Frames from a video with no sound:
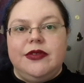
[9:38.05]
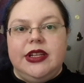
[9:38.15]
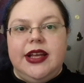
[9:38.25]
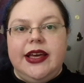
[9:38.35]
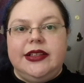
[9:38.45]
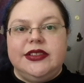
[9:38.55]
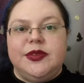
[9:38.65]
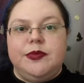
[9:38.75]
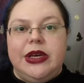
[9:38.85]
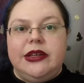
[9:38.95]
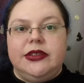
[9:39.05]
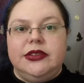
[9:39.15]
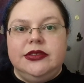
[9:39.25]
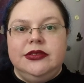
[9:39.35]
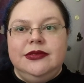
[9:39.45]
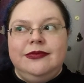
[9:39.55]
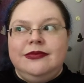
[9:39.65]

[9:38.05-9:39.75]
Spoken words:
of the nihilism bagel,